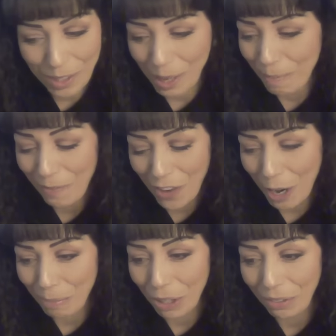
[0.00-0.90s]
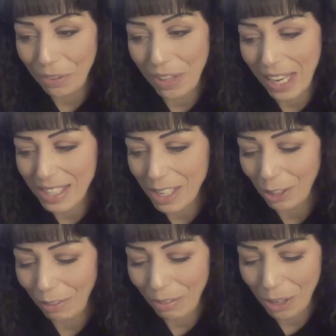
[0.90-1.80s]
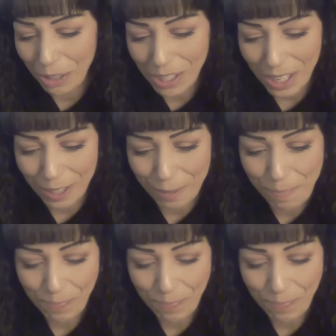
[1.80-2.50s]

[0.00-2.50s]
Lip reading: some very beautiful things to look forward to.